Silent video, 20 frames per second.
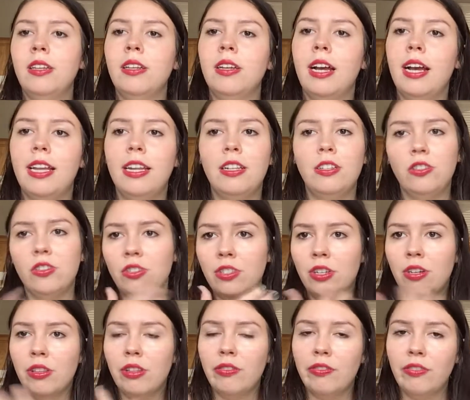I didn't
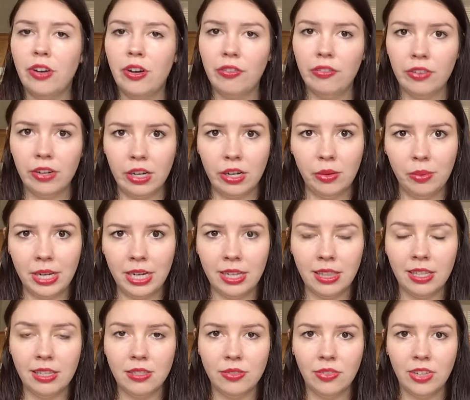show the fall fairy one in
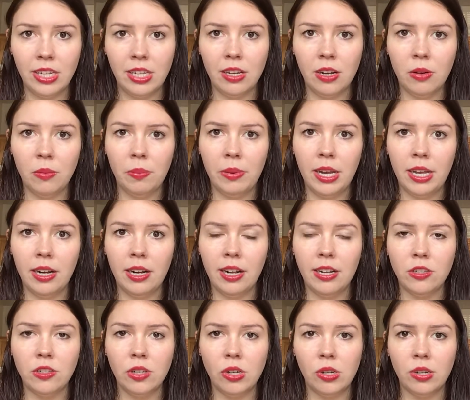this video, but I
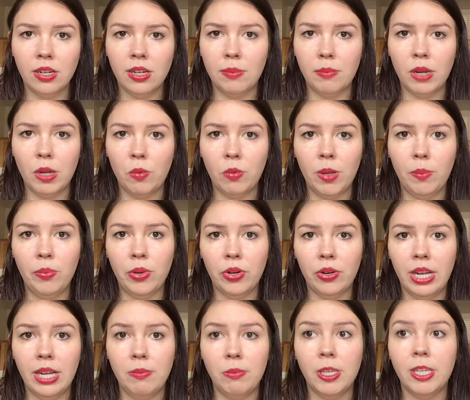showed it in my whip
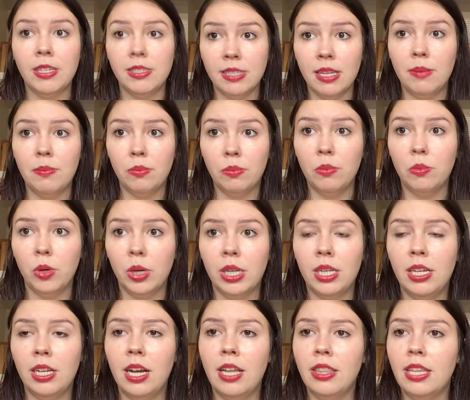parade because I'm
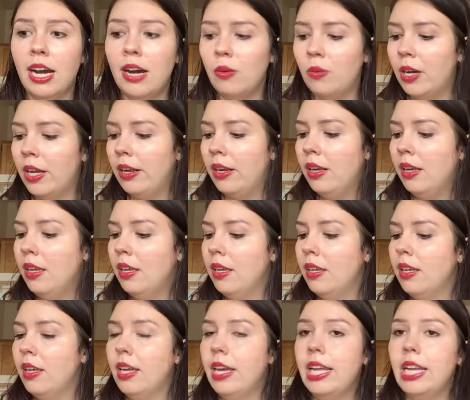working on that one.
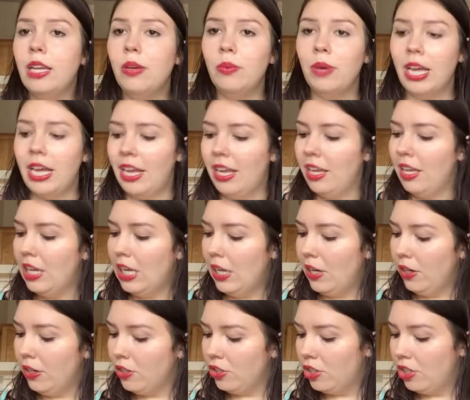Anyway,
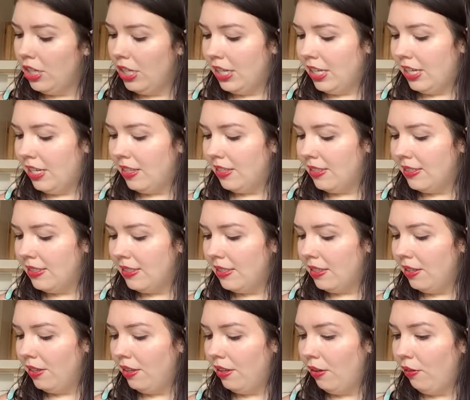here she is,
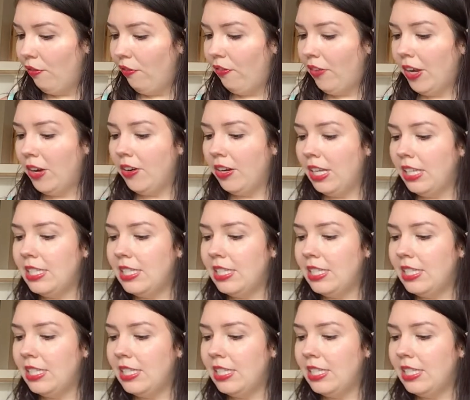Fairy